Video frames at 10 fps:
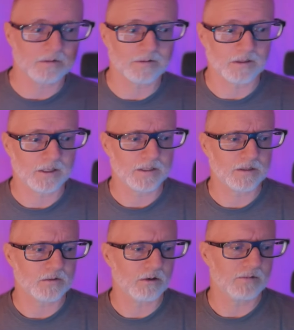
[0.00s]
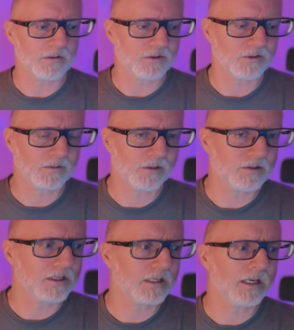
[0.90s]
You know, I did a 12-hour stream the other
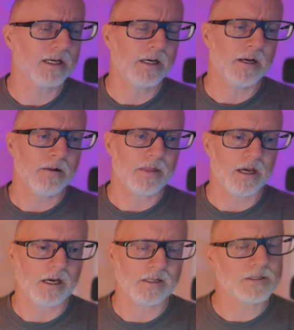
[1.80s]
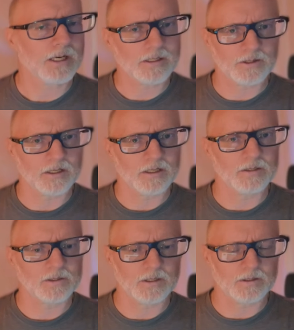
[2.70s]
day, and the second thing
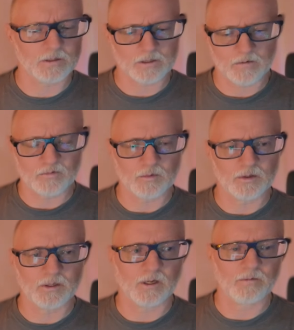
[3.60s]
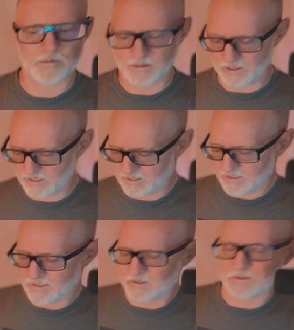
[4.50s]
is is it's comfortable enough that I can
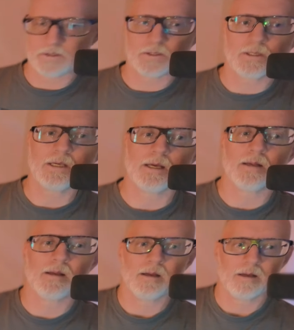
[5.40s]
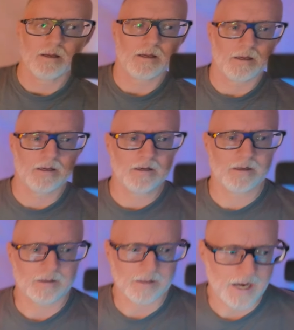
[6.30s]
actually sit
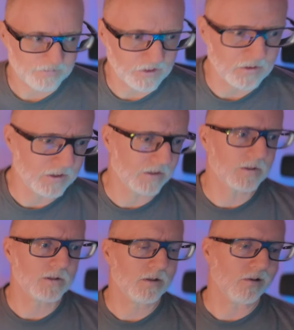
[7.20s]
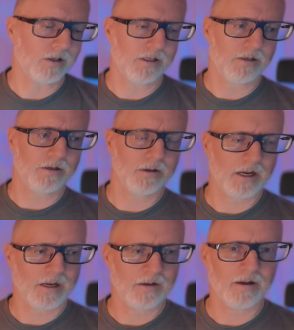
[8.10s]
in half lotus on here,
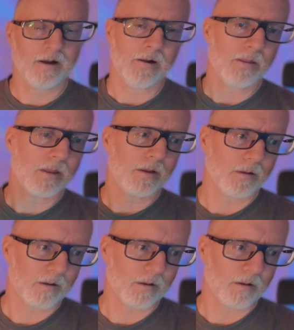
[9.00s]
and that